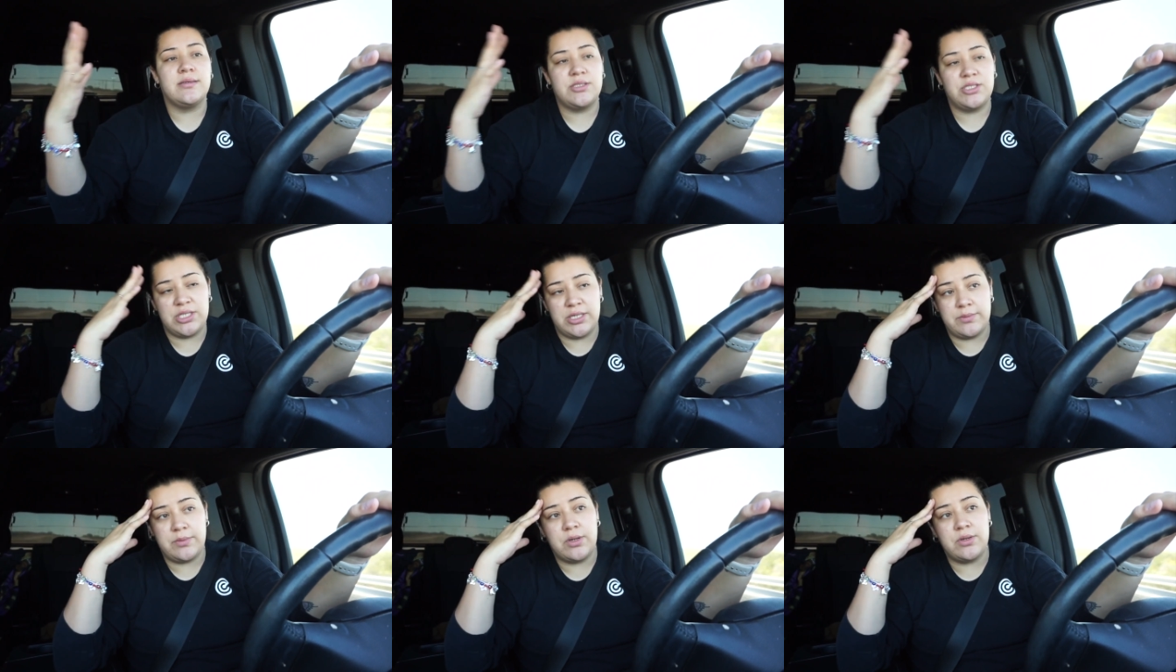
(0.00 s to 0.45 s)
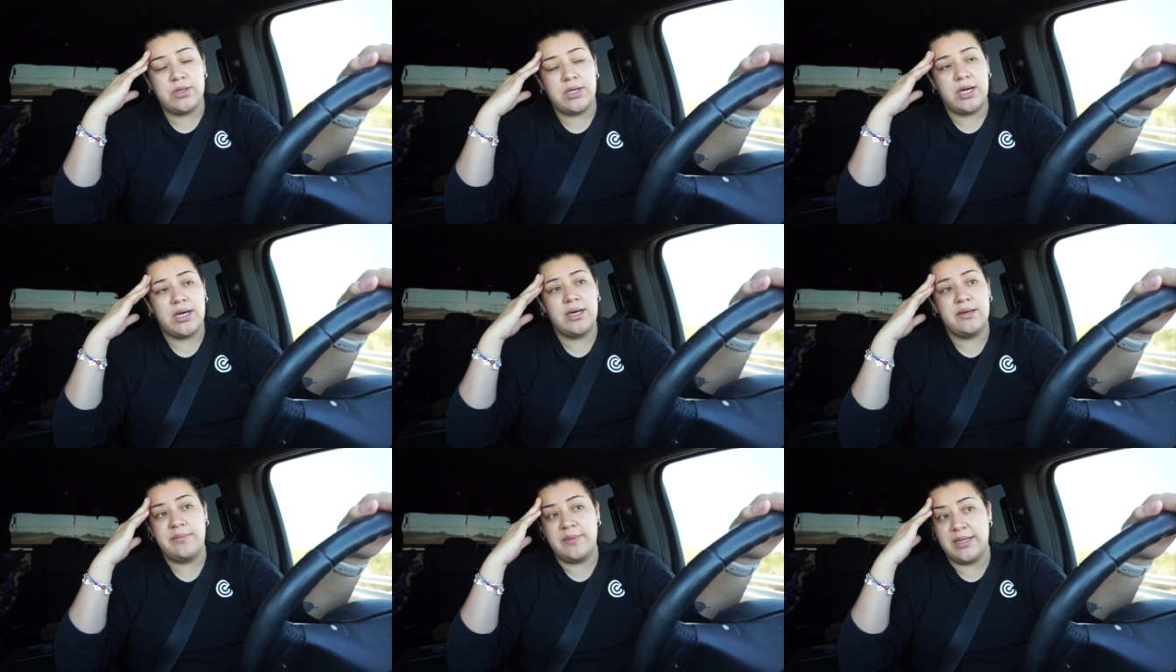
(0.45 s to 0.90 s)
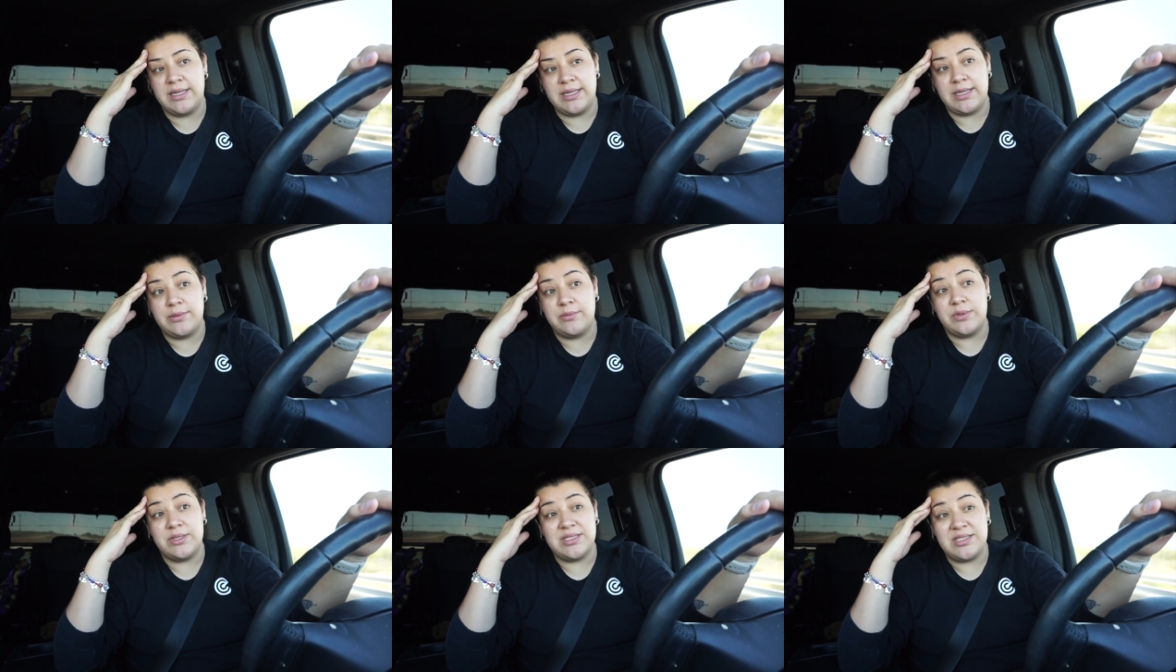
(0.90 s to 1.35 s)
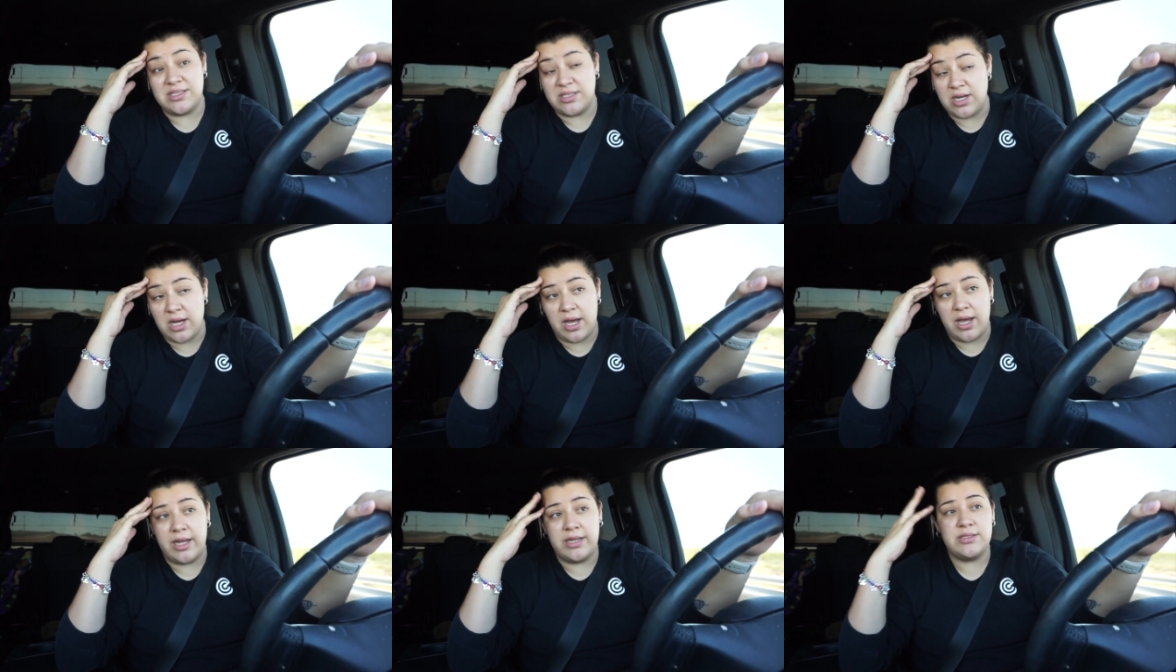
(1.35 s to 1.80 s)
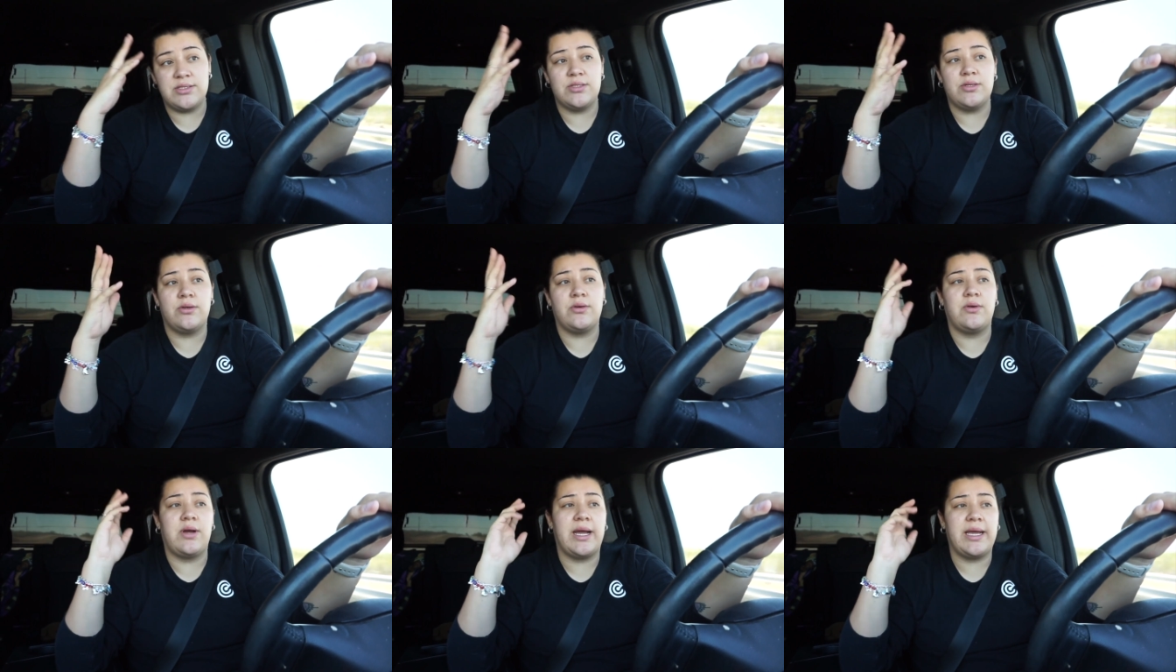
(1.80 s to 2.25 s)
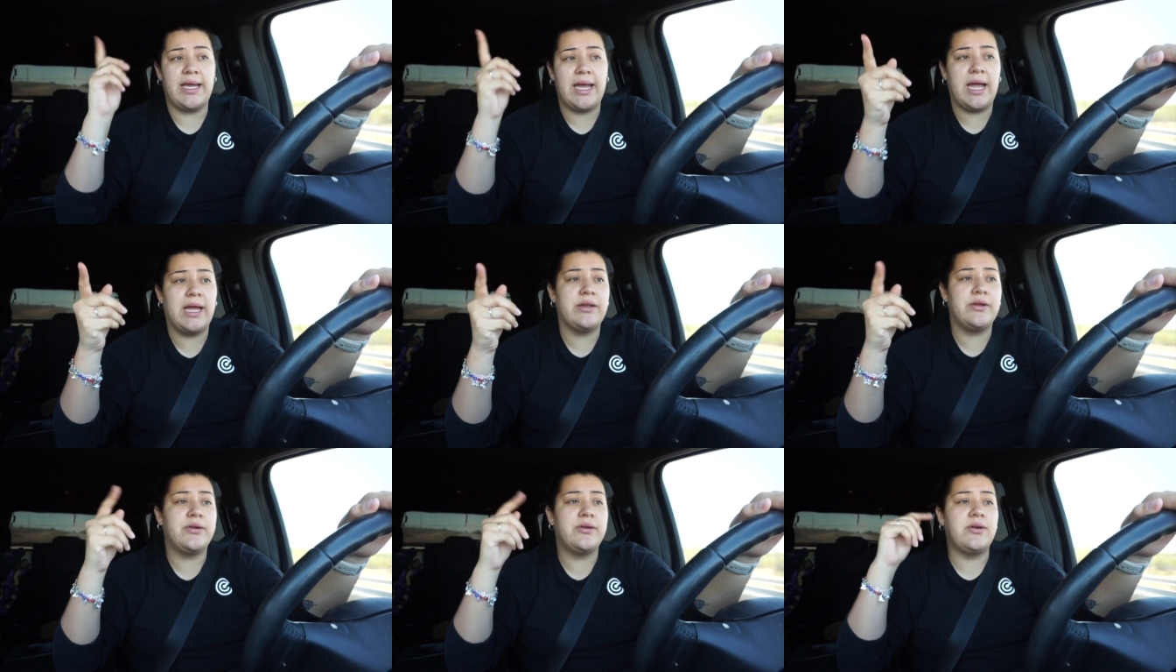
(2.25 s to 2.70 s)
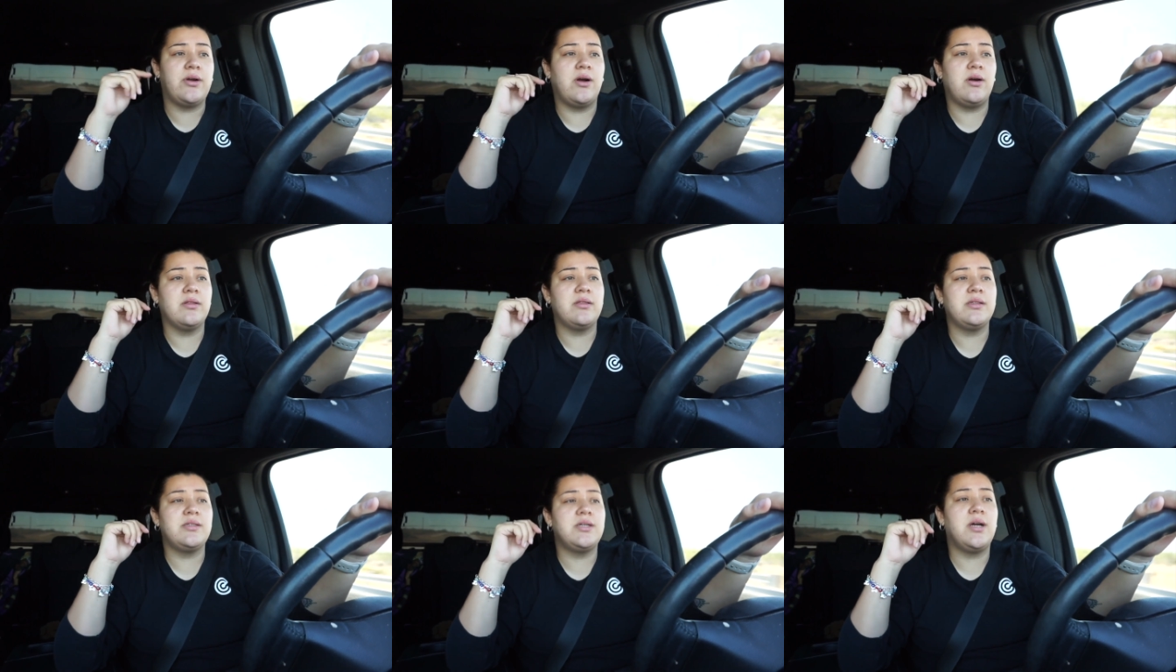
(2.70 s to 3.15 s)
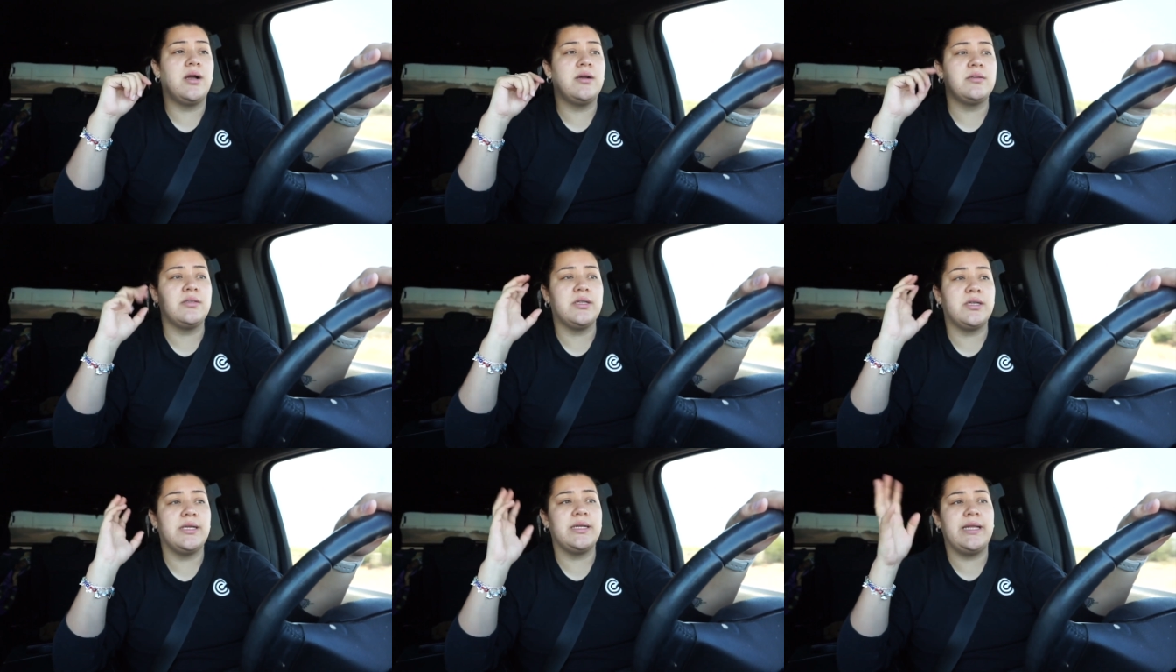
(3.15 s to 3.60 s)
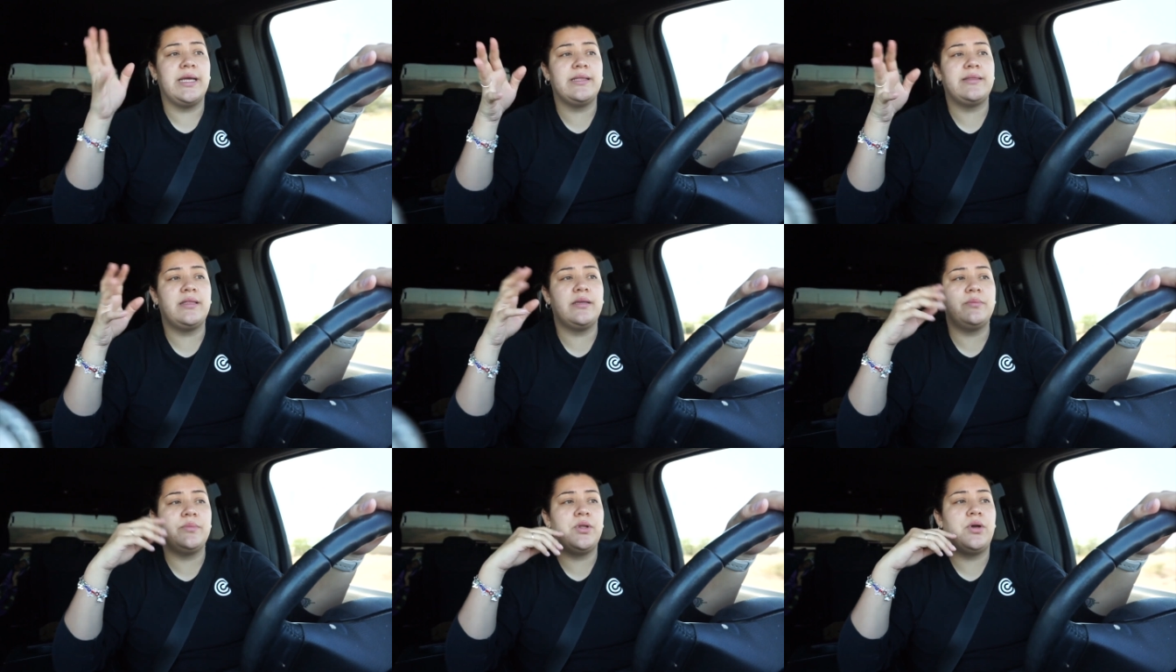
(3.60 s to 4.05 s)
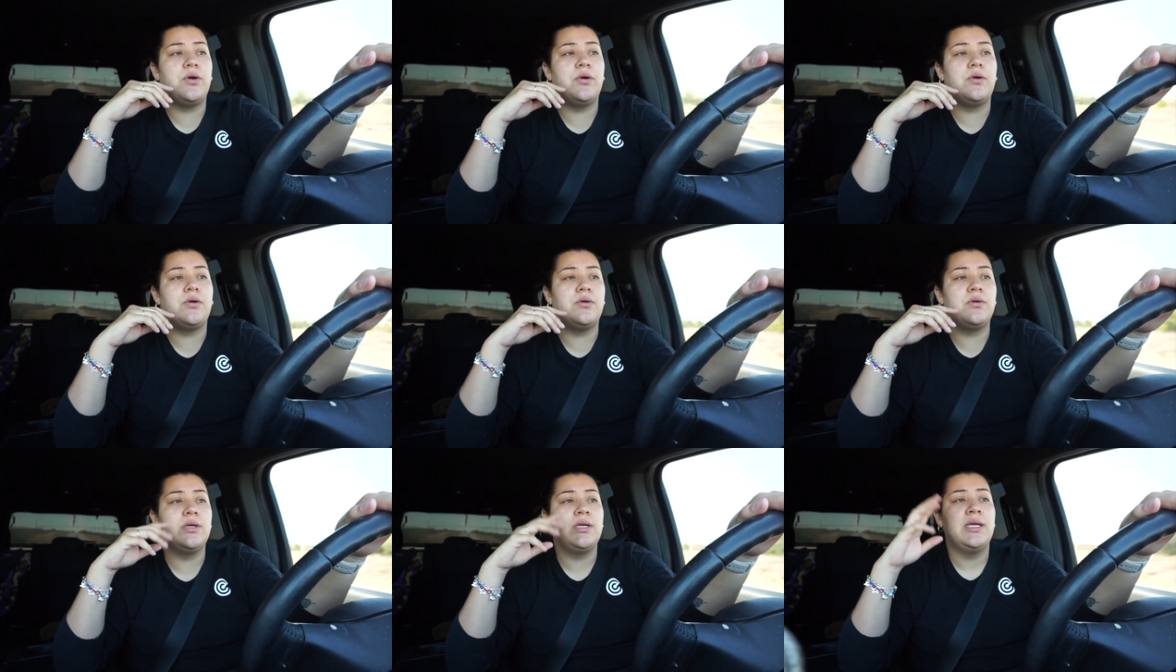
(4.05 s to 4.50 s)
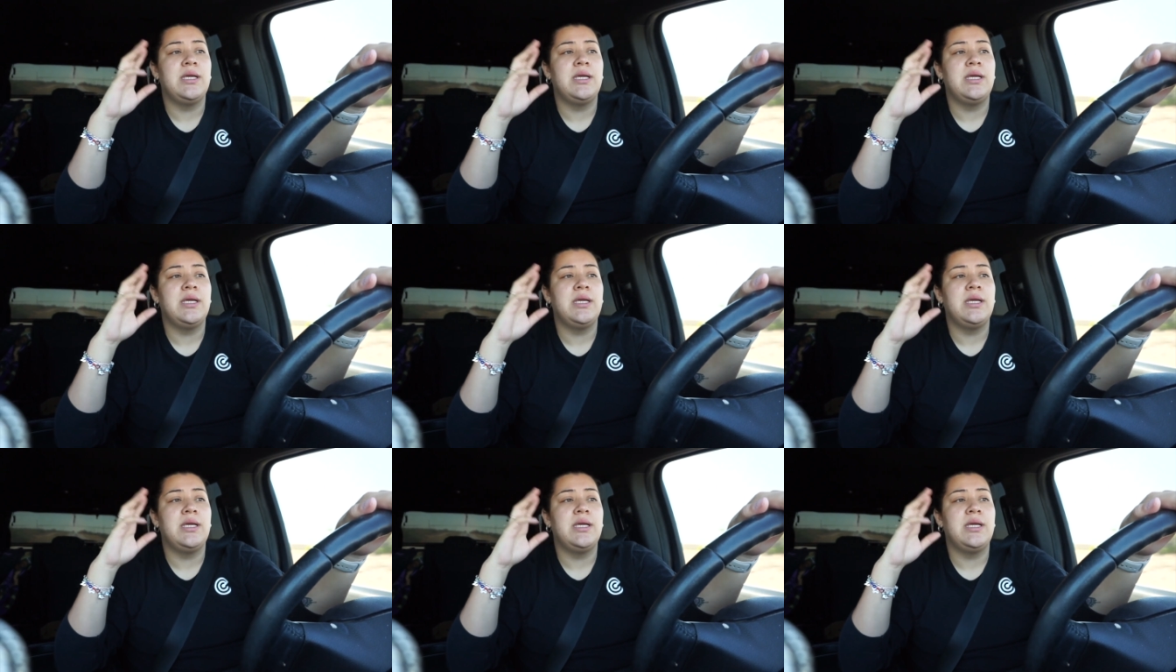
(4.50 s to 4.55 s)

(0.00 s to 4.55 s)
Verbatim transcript: She woke up and it was not, so I had her call the doctor, let them know,